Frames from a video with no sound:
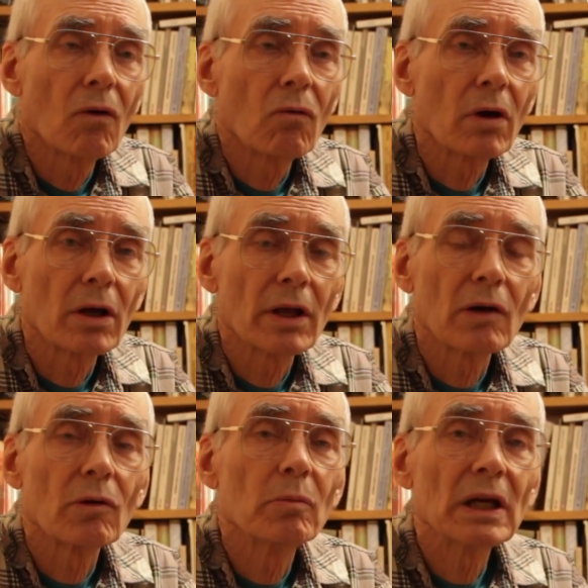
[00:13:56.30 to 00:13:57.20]
where
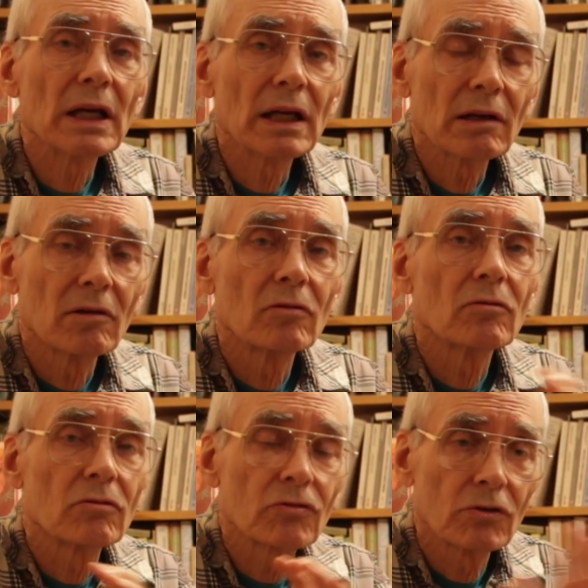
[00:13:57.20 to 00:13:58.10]
there would be
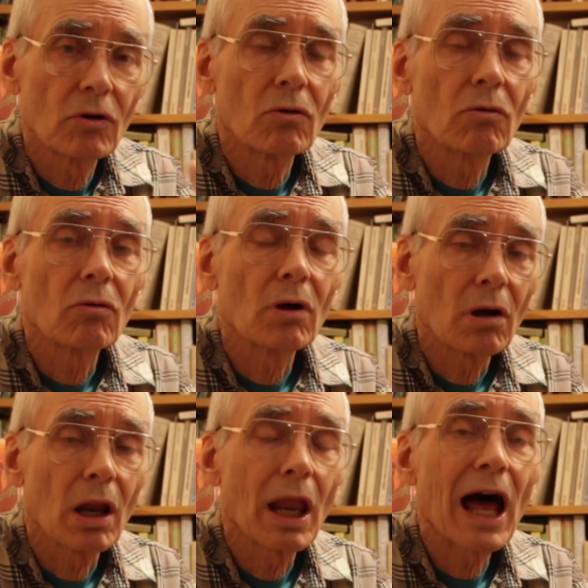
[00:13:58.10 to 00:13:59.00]
snow
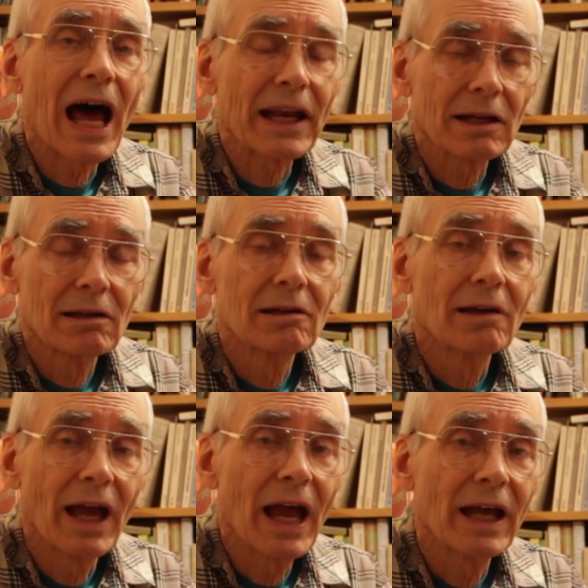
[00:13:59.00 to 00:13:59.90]
a lot
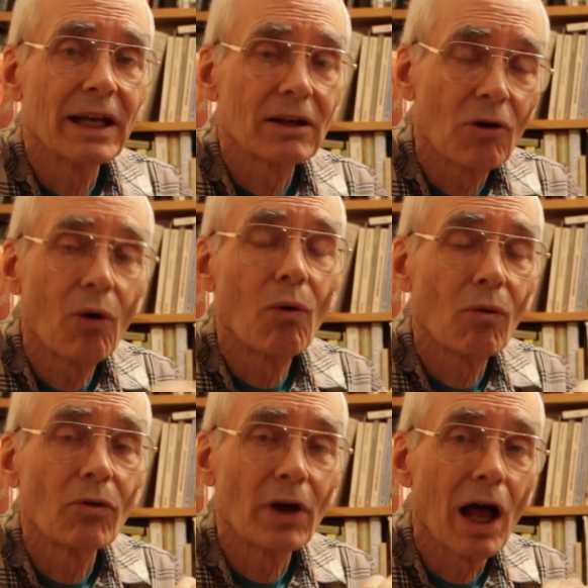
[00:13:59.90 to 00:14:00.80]
and
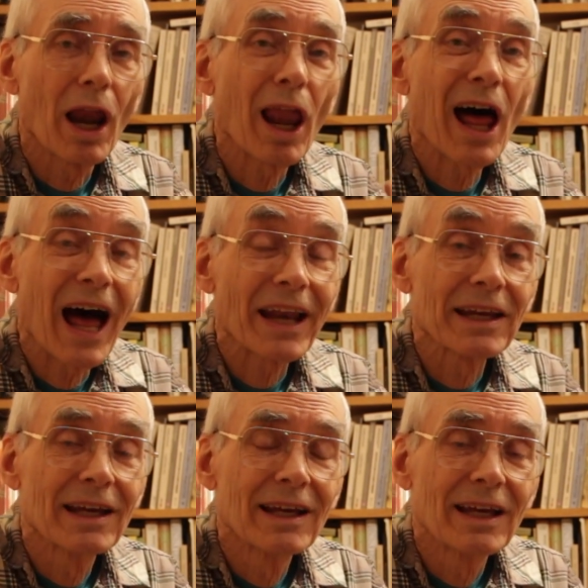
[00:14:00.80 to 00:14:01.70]
cold a lot,
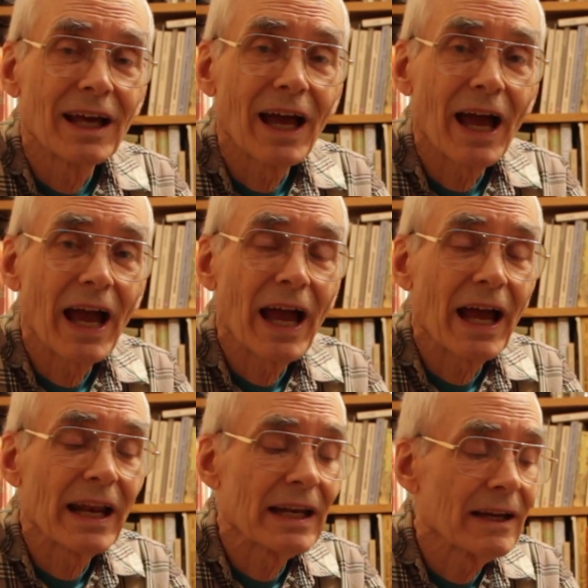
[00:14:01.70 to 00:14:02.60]

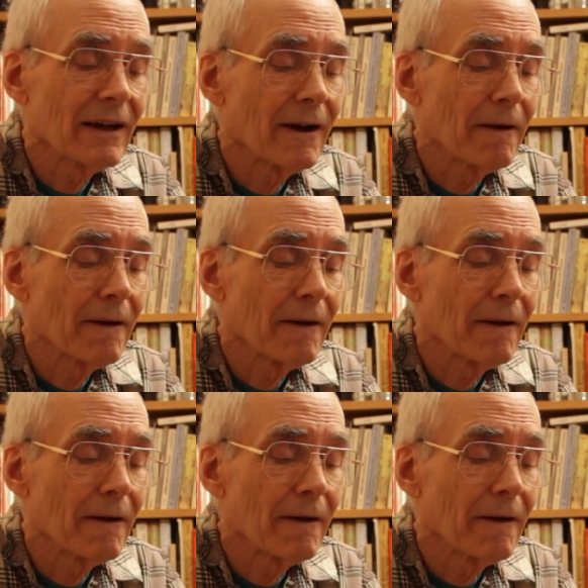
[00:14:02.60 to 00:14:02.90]
and